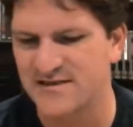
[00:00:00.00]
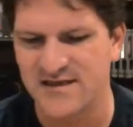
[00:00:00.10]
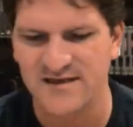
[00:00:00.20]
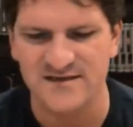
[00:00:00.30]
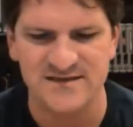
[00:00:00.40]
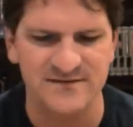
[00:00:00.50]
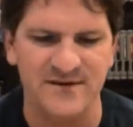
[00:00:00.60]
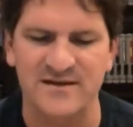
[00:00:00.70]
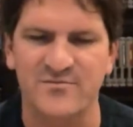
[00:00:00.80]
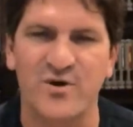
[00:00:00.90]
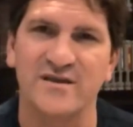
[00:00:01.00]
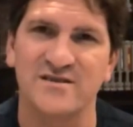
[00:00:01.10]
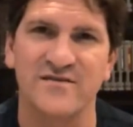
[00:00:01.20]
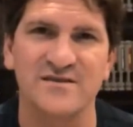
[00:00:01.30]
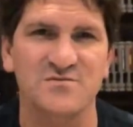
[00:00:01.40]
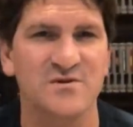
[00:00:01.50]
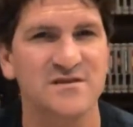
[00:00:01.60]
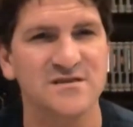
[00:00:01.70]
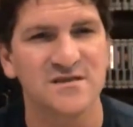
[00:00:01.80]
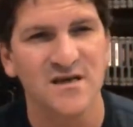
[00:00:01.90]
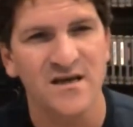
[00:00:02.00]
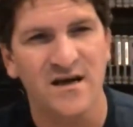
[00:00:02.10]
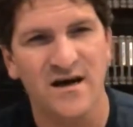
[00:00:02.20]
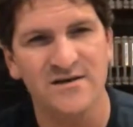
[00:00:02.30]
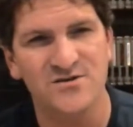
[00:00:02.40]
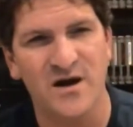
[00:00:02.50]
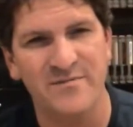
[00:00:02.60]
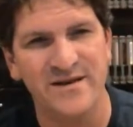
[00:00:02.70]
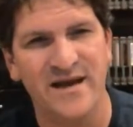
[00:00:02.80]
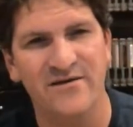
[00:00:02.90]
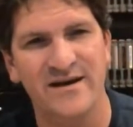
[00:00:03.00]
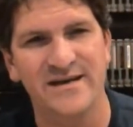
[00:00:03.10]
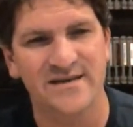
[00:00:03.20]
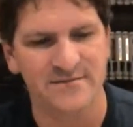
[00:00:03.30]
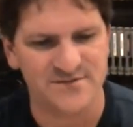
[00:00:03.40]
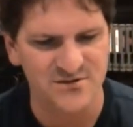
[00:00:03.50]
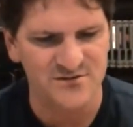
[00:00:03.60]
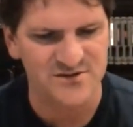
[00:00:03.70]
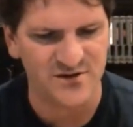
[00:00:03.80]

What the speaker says: and it doesn't seem like the price on this one's dropping down anytime soon.